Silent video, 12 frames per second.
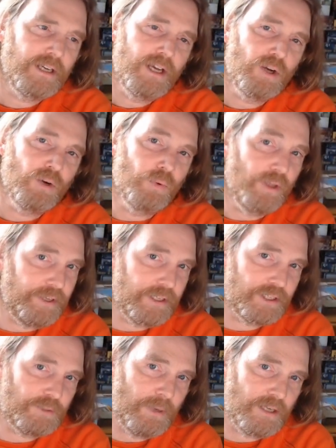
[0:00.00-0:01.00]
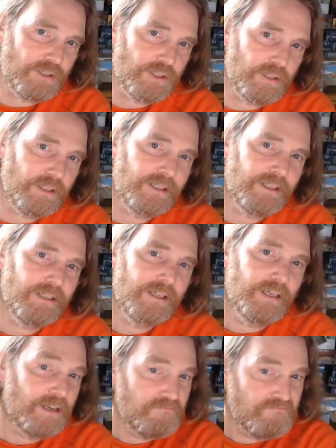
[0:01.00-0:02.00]
with the expansion,
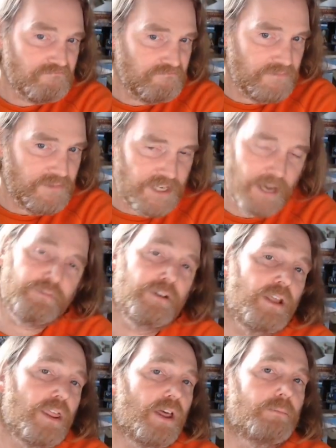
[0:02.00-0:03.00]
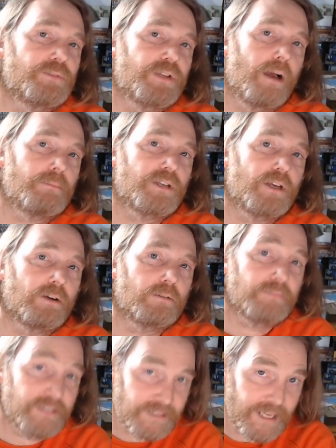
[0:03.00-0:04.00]
definite thumbs up. So
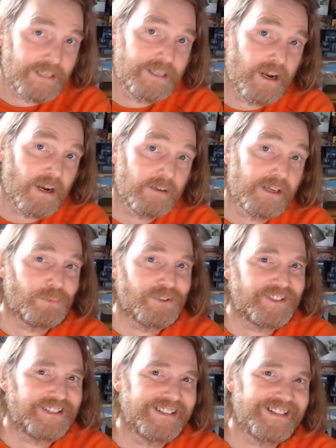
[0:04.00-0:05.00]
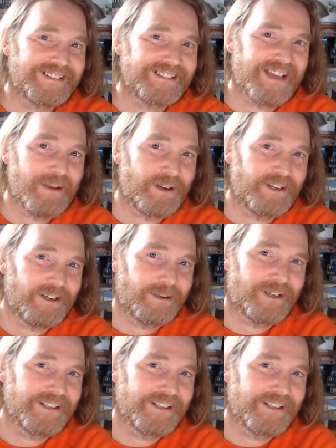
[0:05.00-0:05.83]
take care, and we'll see you next time on Hair Brained